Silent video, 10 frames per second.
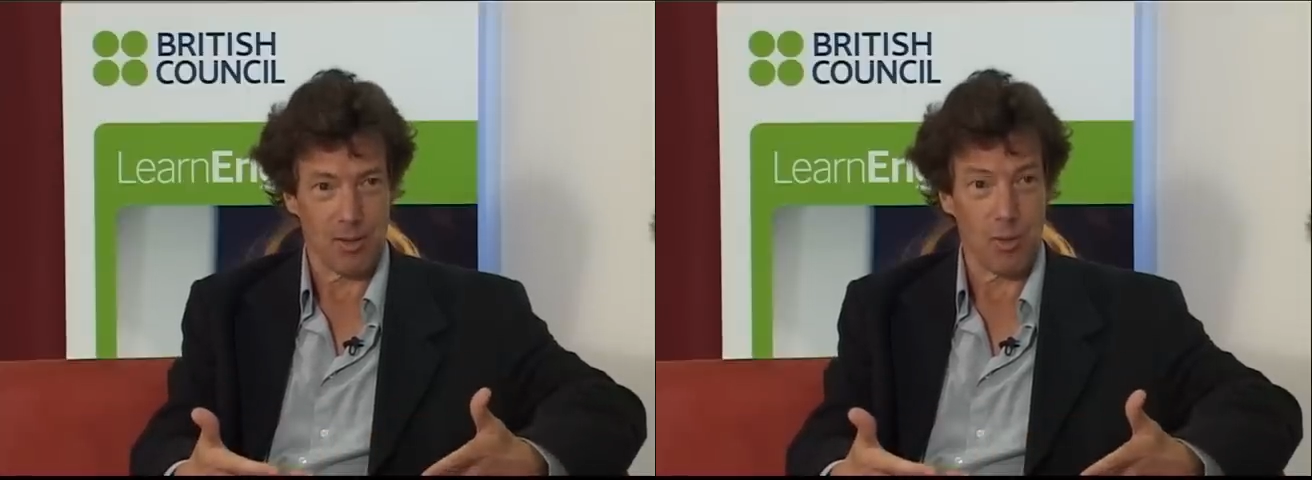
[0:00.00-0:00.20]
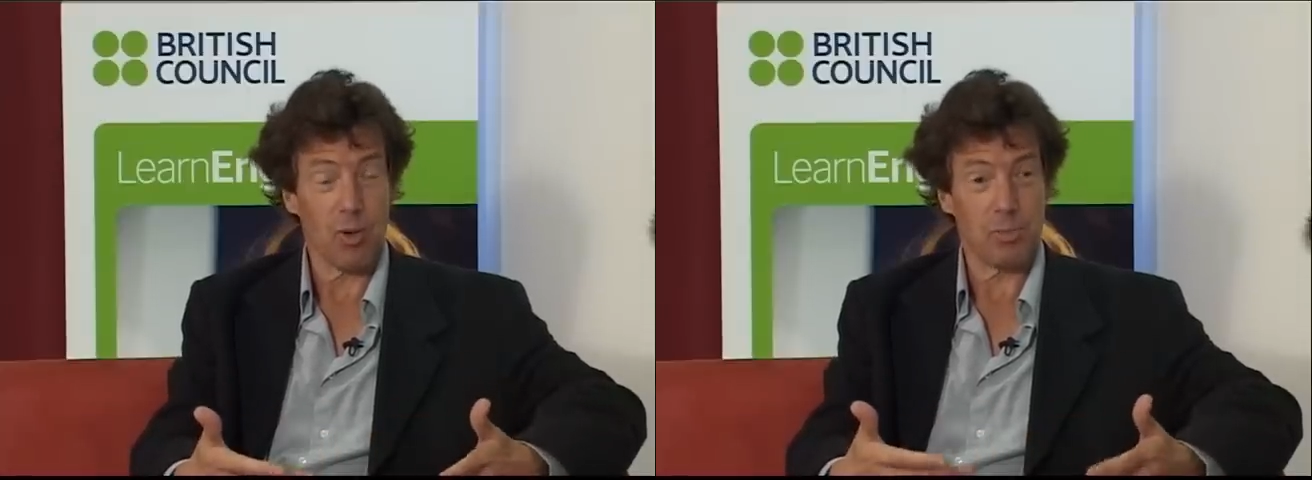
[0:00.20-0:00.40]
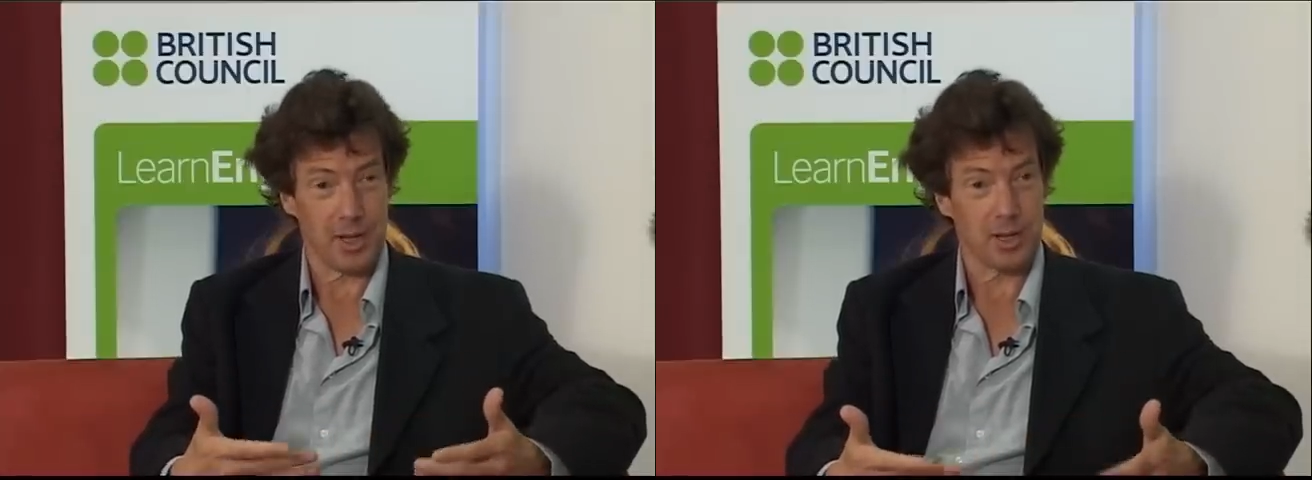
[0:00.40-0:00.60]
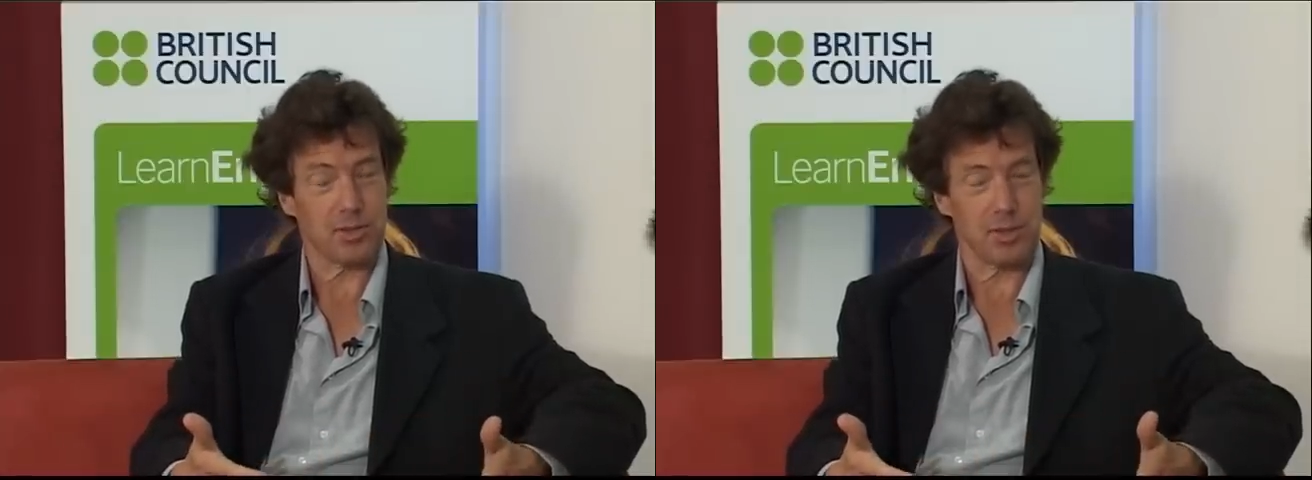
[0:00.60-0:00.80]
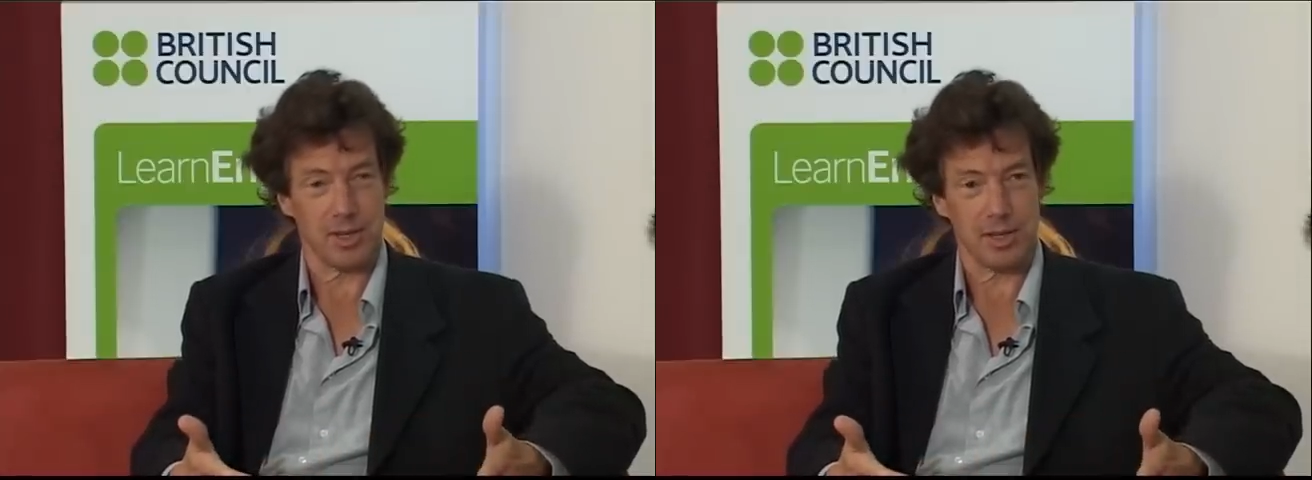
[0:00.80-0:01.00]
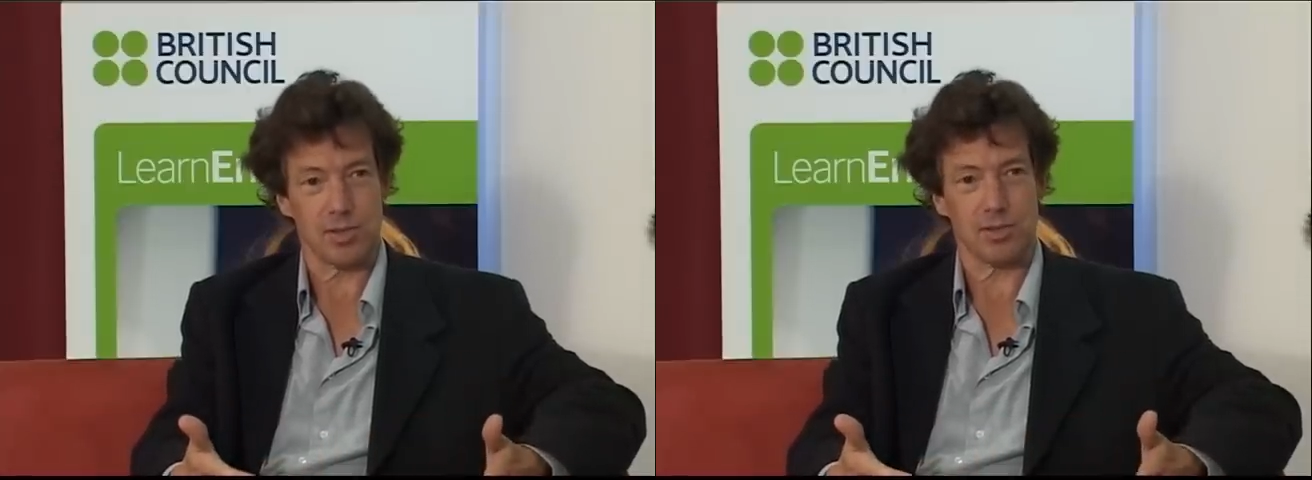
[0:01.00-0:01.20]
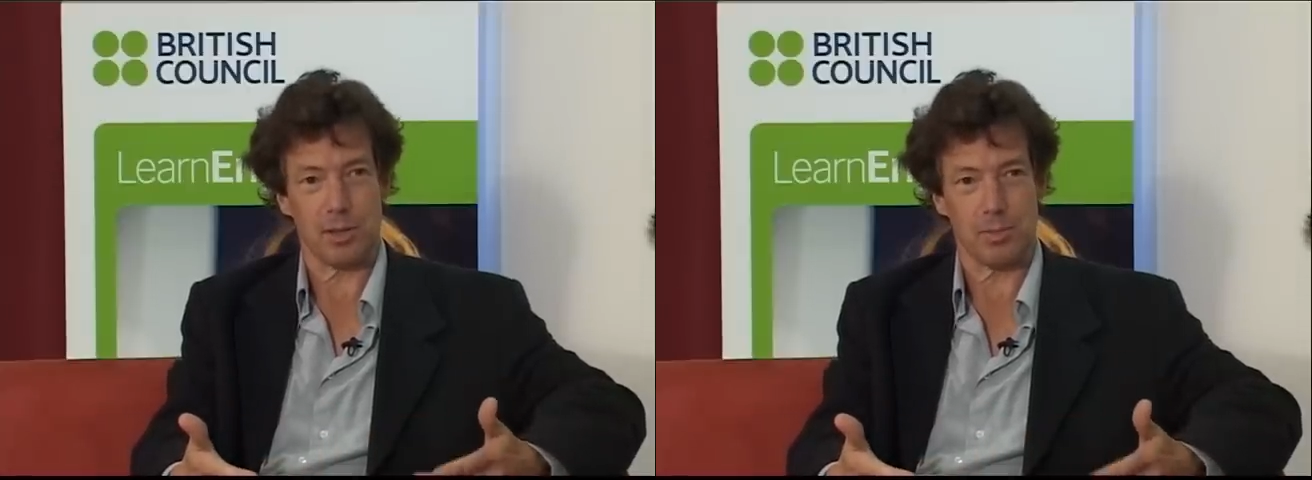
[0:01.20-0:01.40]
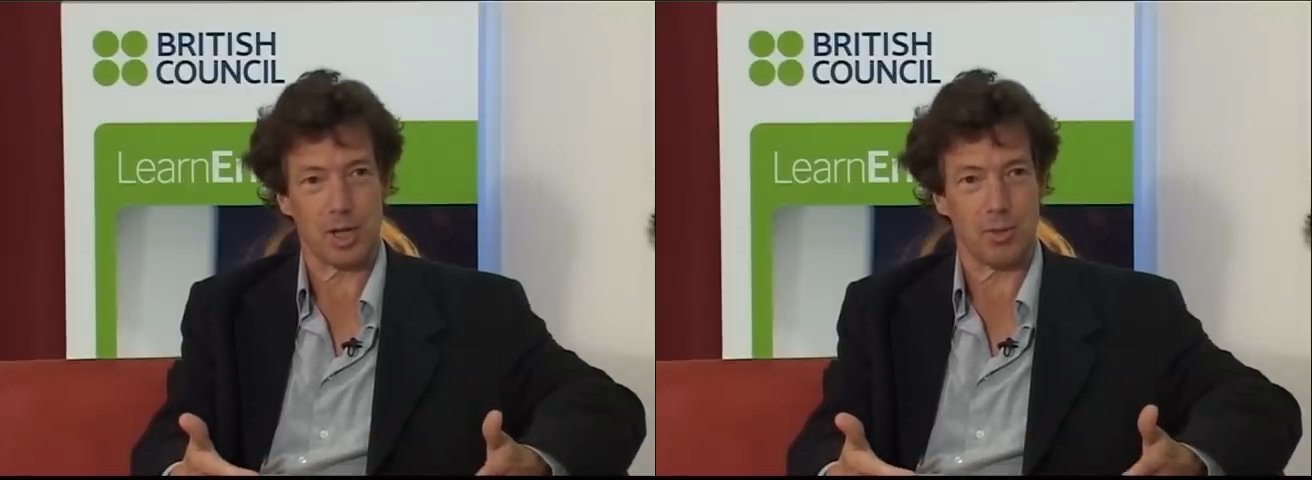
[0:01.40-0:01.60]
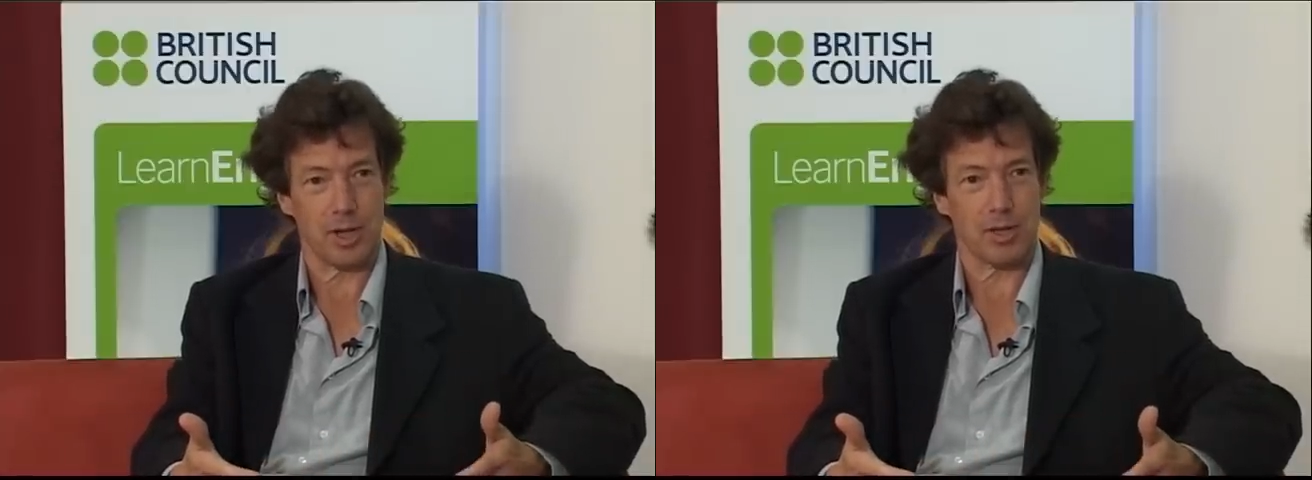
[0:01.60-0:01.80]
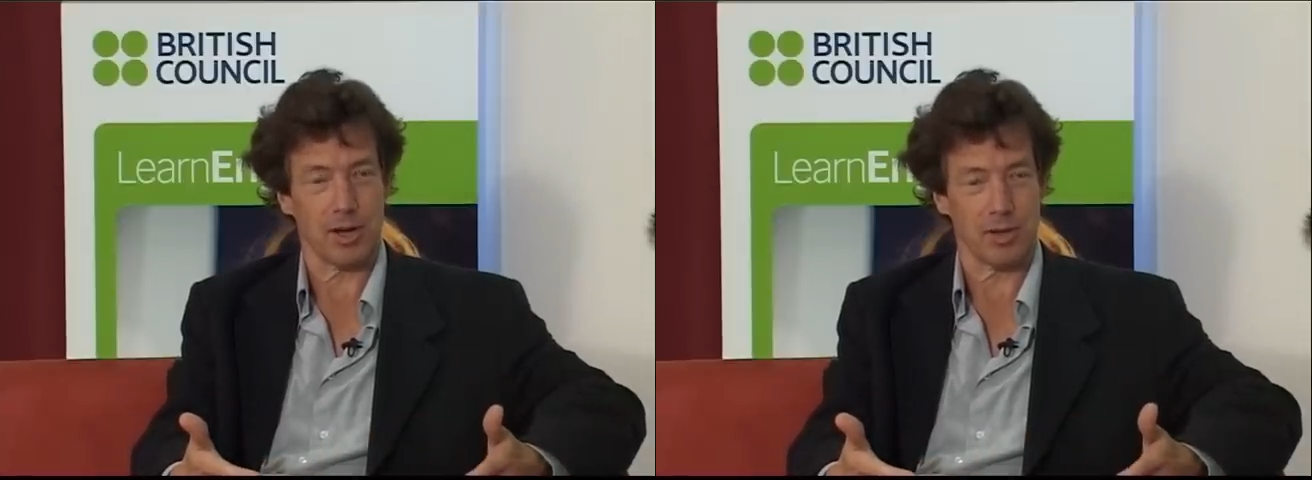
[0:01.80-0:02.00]
or because the teacher's
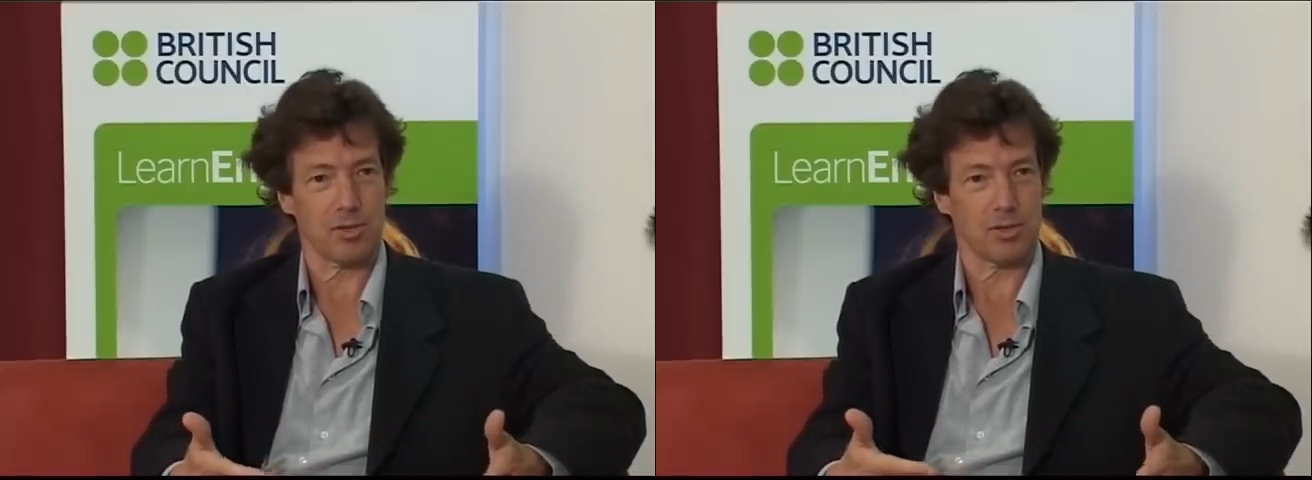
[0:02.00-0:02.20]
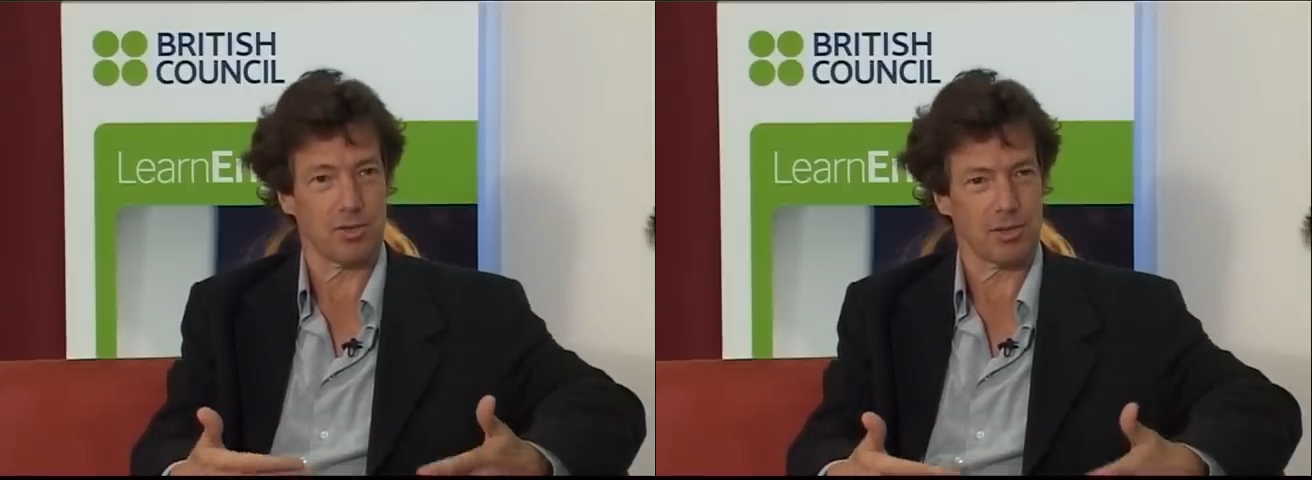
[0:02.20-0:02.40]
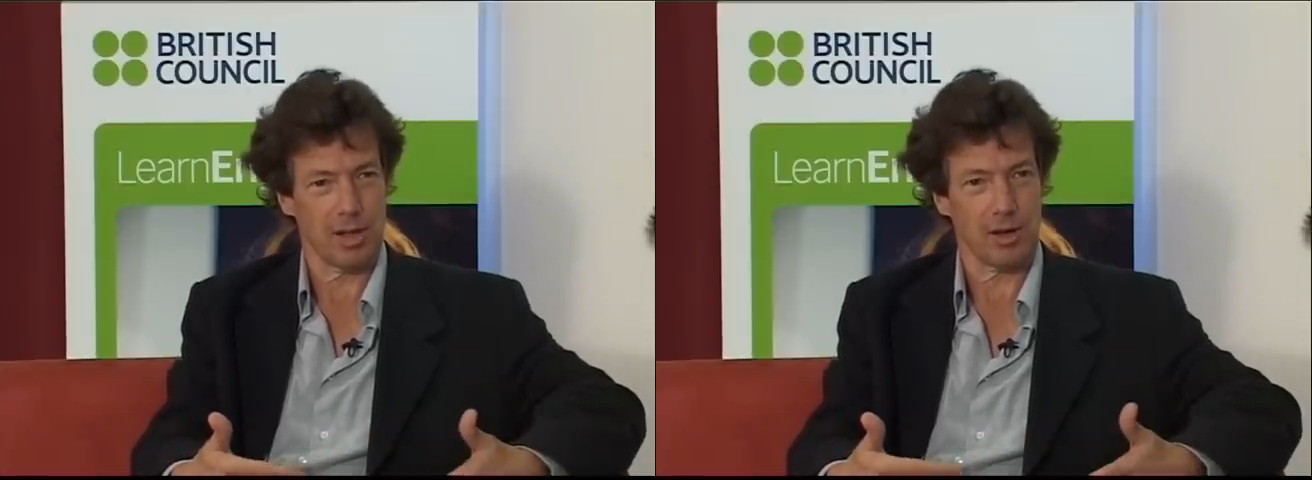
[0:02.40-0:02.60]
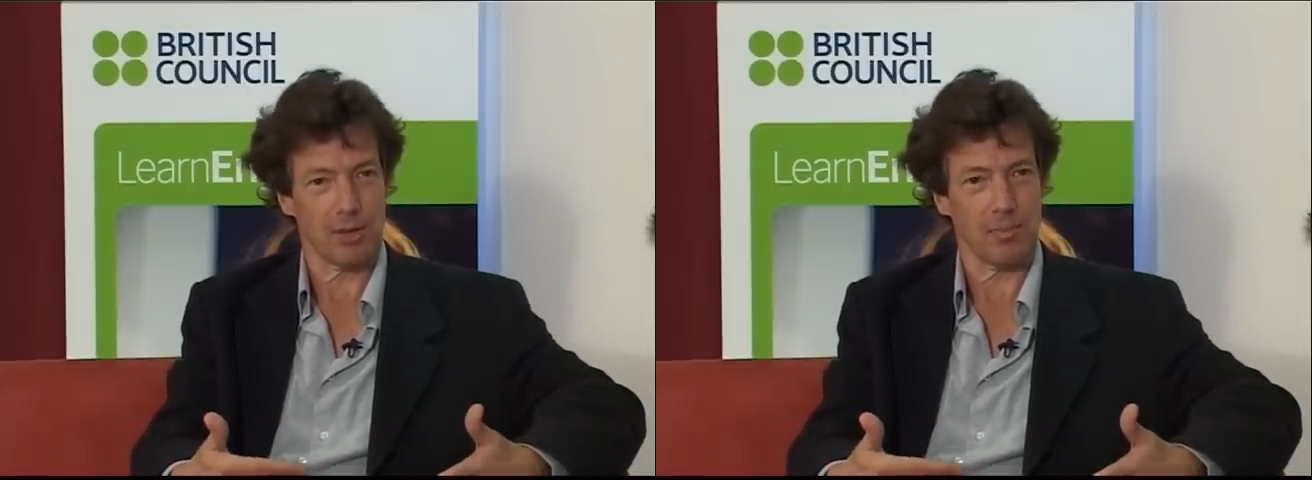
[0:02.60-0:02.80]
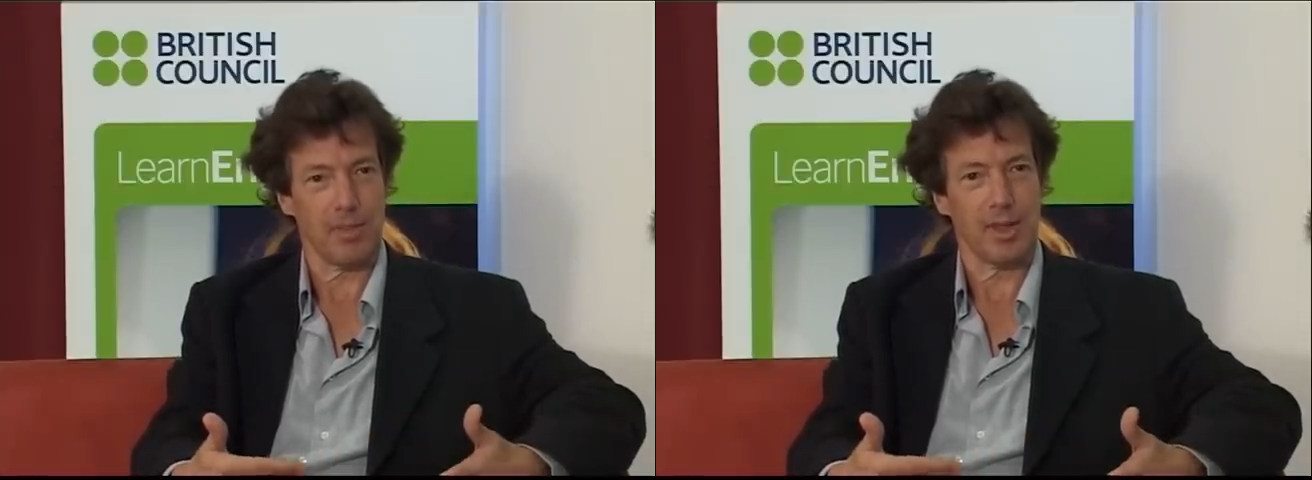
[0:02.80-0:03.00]
ambiguity tolerance is low.